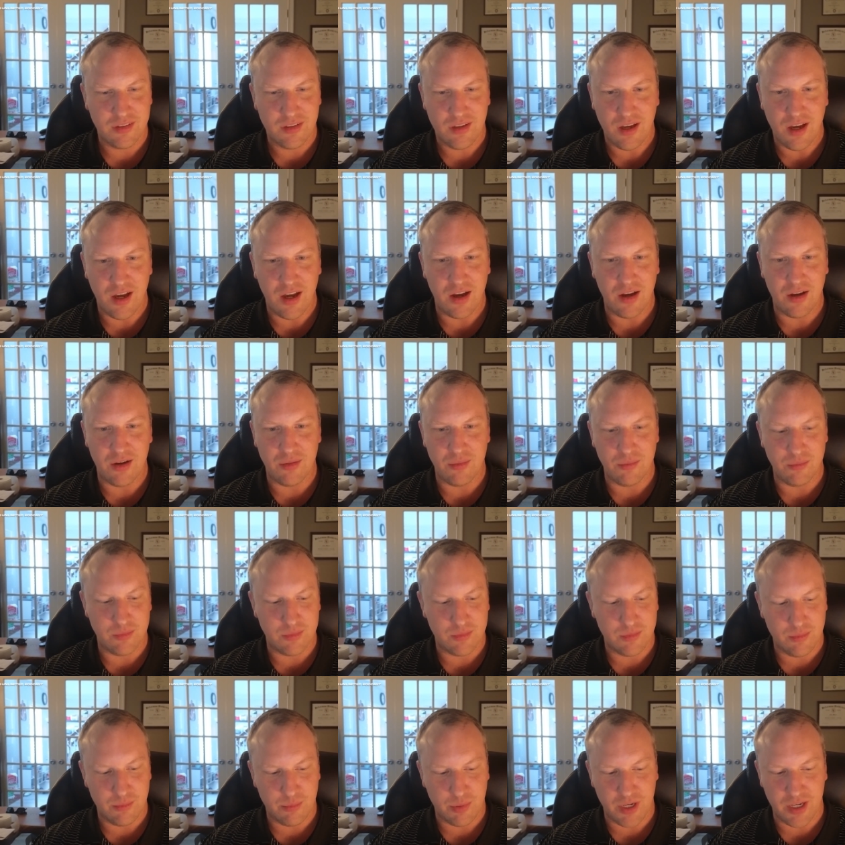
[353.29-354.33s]
Um,
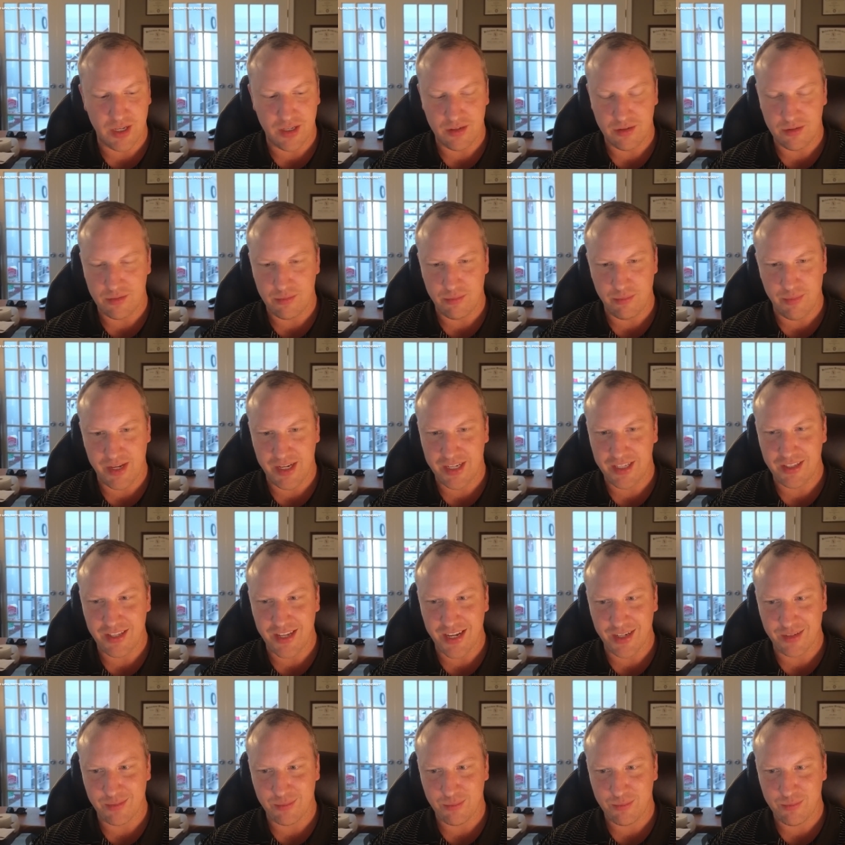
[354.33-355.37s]
but making like
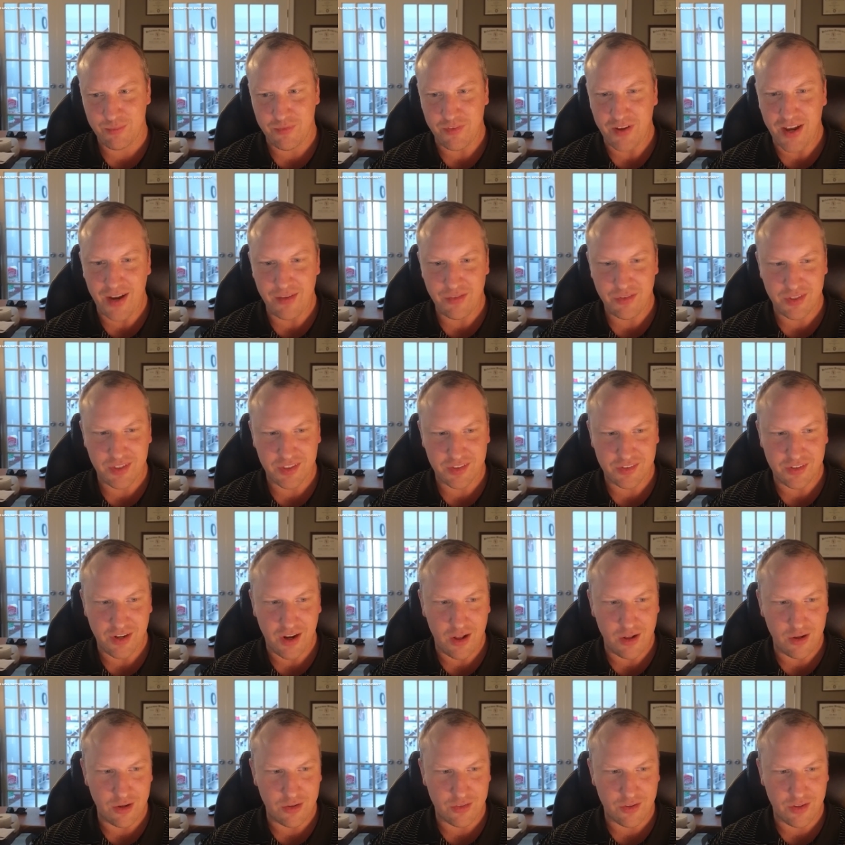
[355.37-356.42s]
five six
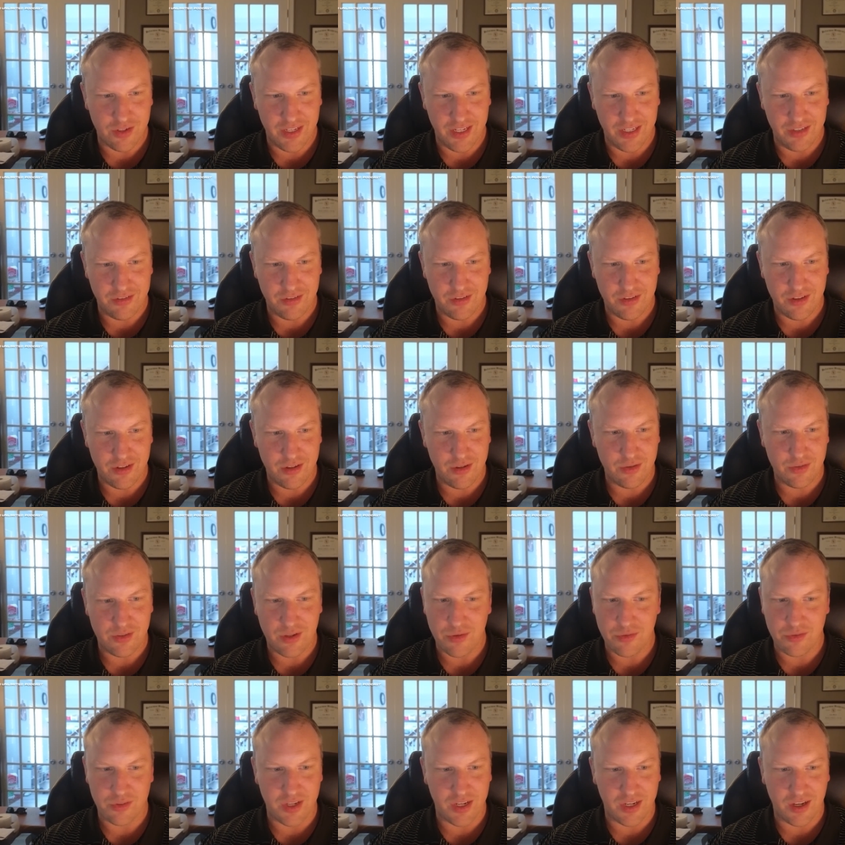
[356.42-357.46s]
dollars on each of those, I was like,